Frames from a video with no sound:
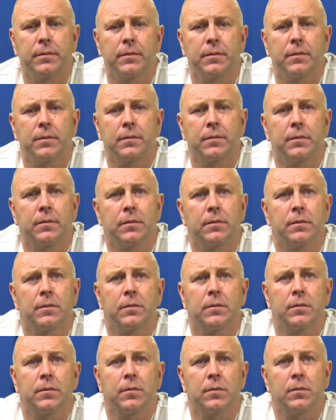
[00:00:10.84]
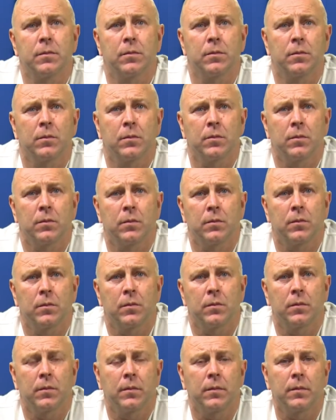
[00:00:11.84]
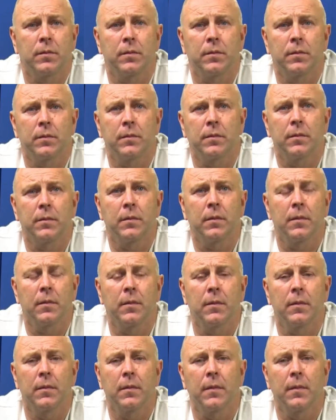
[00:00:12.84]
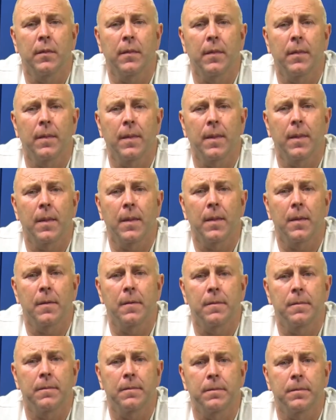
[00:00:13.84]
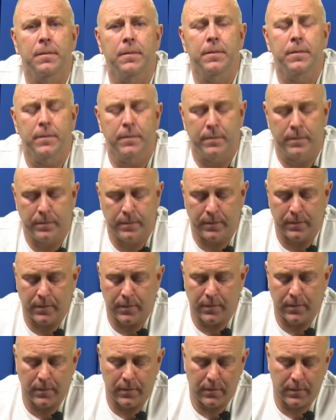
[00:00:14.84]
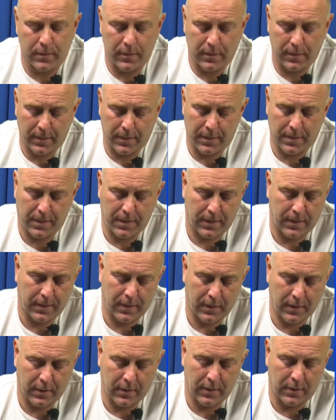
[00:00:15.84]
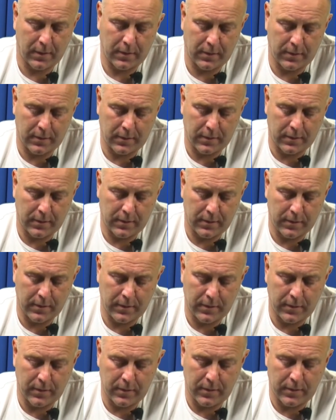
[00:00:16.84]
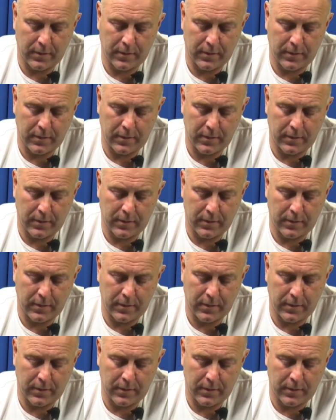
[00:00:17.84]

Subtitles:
(silent)